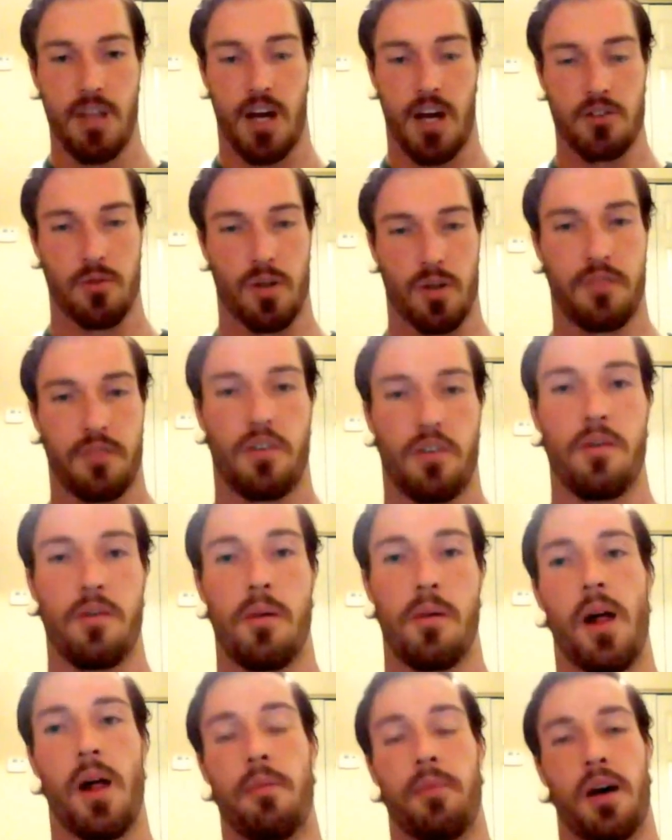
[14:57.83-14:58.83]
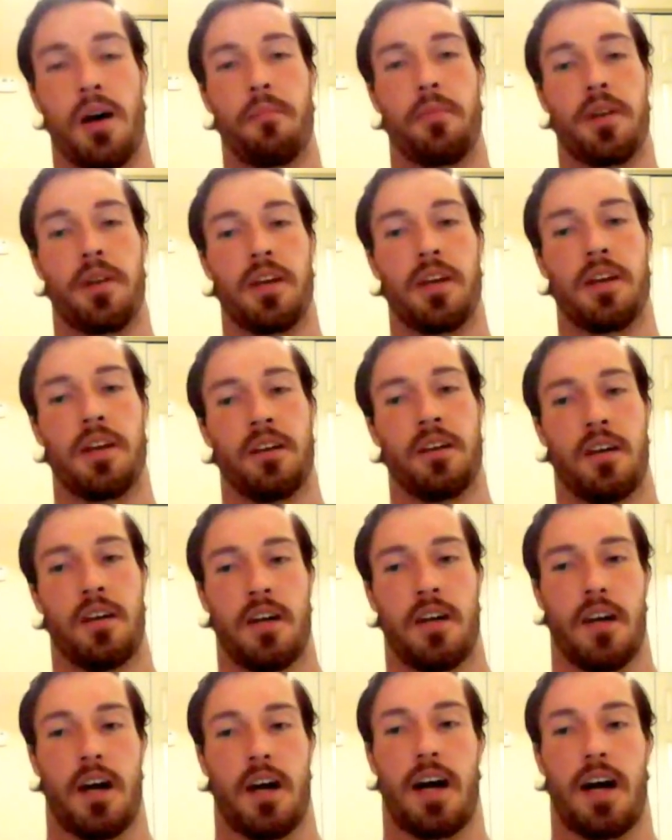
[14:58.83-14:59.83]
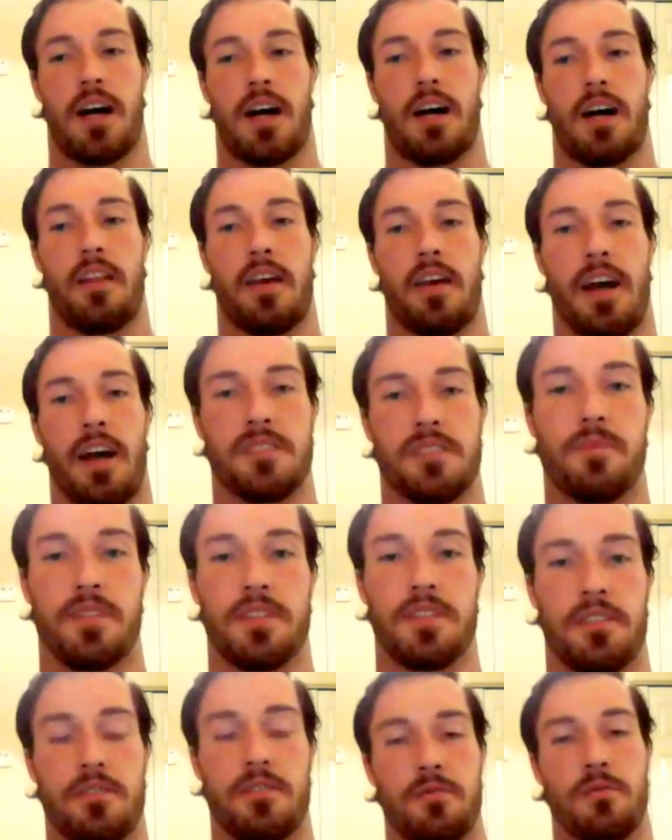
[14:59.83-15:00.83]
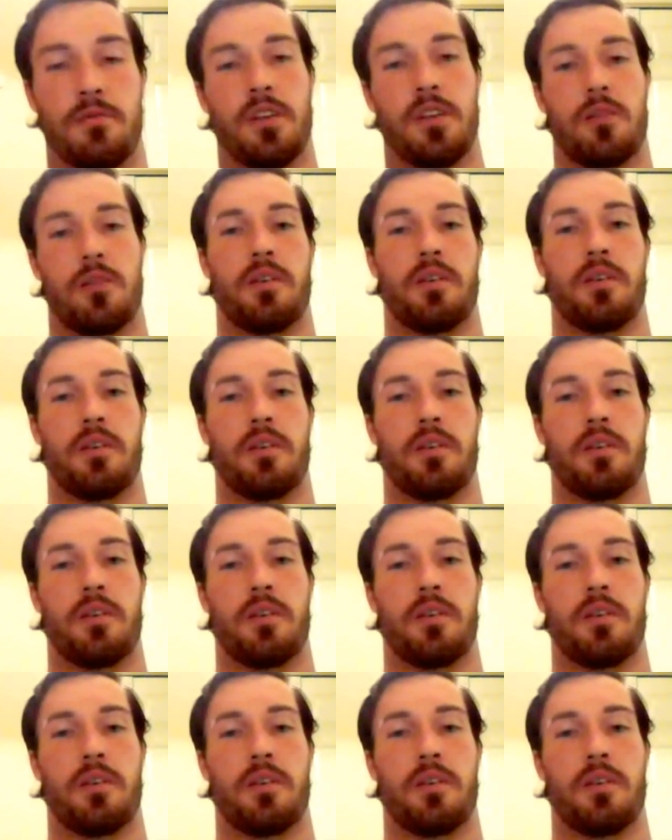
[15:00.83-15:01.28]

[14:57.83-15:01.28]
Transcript: I was working for a mobile app company. Uh, they asked me to do a little